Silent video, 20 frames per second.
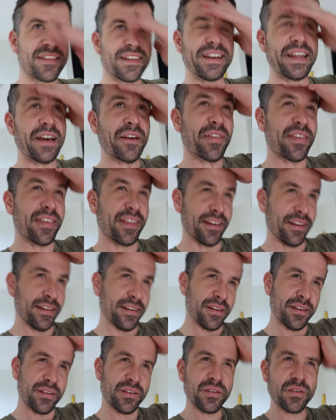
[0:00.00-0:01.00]
to Nelson,
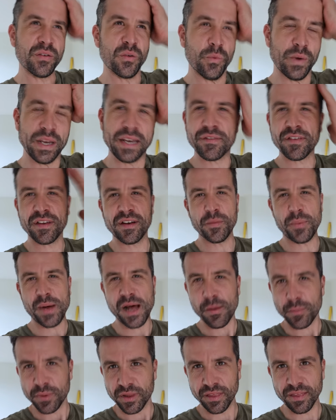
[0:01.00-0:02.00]
we lived in
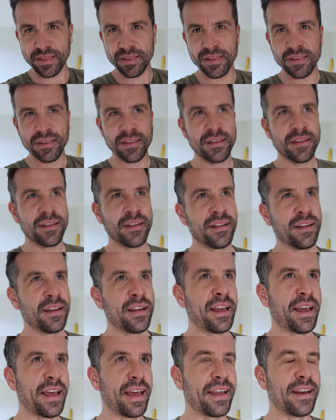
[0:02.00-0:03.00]
apartments.
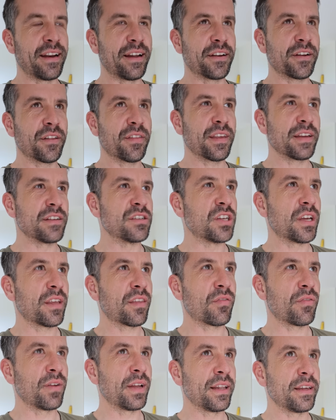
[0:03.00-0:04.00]
And I don't think
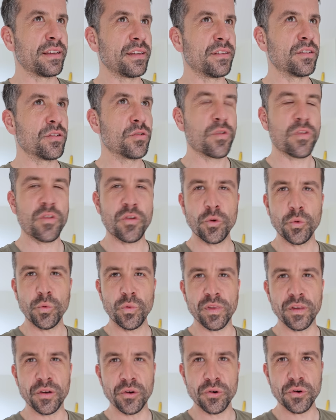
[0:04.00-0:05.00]
Jess really used
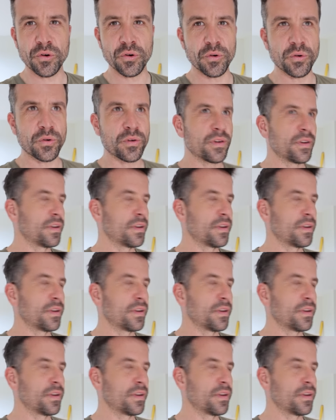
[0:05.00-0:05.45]
tools at all.